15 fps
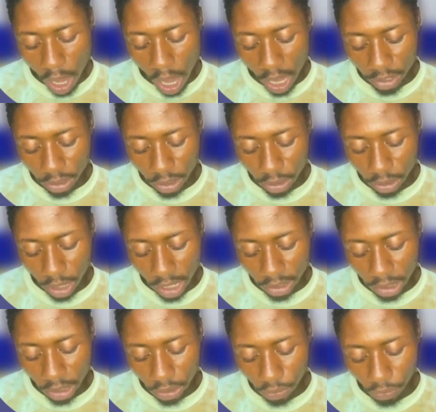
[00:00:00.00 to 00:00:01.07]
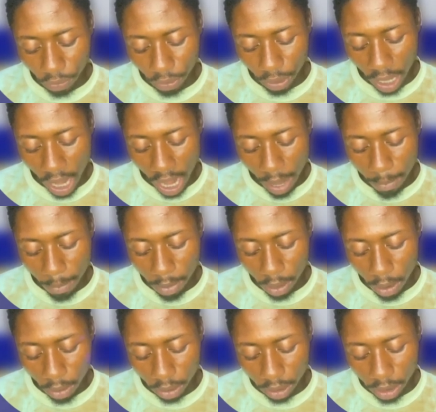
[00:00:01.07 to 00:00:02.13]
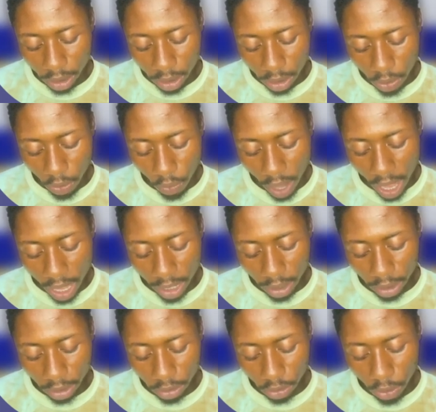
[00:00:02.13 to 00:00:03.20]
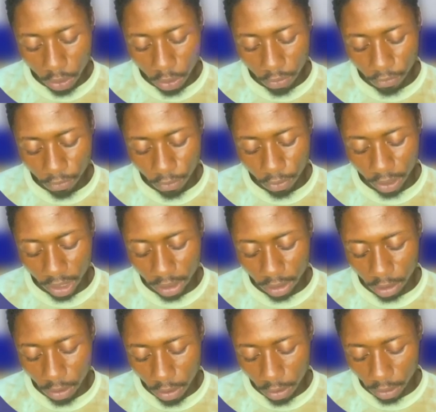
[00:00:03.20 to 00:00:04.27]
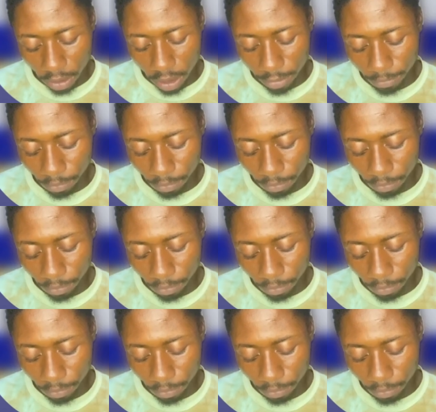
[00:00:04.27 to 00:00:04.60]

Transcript: accessory are blocked while your phone is locked.